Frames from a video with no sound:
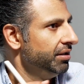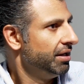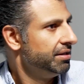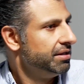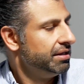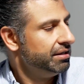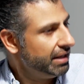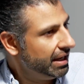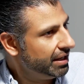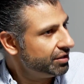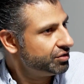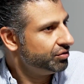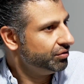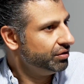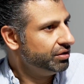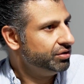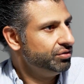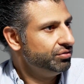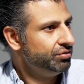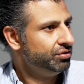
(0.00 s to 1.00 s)
and they
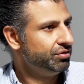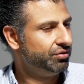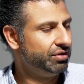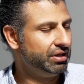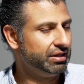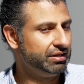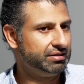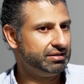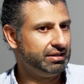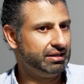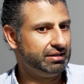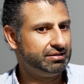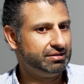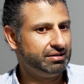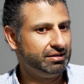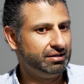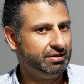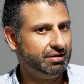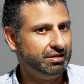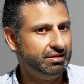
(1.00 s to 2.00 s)
naturally do things
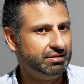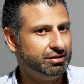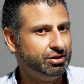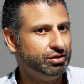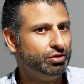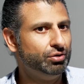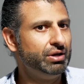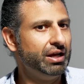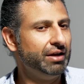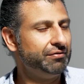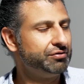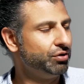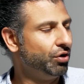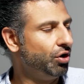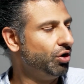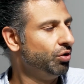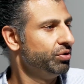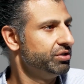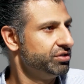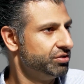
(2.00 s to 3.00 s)
that you don't have to
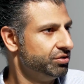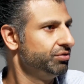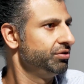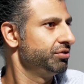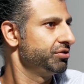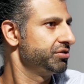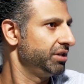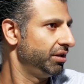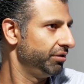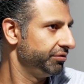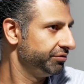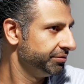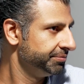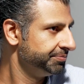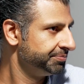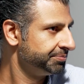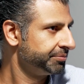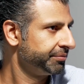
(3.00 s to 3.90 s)
always do yourself.